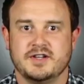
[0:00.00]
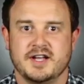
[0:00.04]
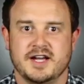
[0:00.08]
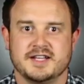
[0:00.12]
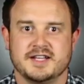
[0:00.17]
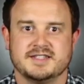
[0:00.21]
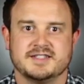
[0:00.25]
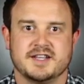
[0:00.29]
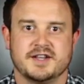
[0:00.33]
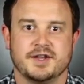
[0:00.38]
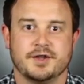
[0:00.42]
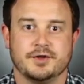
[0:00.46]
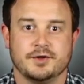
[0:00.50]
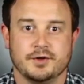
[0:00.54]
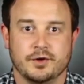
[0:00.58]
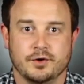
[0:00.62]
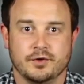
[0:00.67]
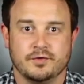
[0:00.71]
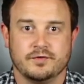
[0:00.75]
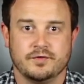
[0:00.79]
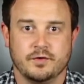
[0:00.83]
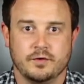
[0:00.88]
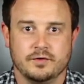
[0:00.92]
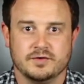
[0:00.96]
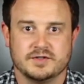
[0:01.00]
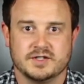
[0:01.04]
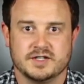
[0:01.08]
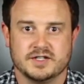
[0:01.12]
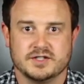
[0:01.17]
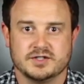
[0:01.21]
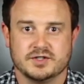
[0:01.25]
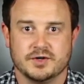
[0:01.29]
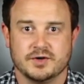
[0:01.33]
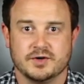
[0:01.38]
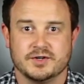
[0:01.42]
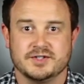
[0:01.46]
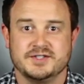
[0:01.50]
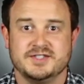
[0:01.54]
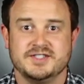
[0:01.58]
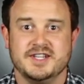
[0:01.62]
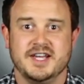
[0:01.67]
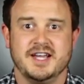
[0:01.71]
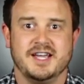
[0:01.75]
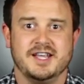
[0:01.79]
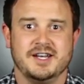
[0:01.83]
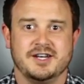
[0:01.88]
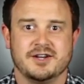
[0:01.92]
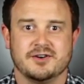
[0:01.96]
the lights on the low voltage or
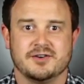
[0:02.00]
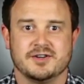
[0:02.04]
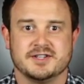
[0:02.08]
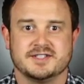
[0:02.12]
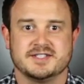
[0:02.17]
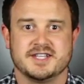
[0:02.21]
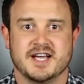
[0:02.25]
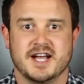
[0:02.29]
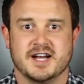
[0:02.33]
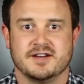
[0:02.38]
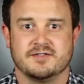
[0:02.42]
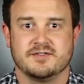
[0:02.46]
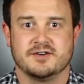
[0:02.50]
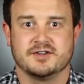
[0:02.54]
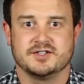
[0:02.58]
secondary side of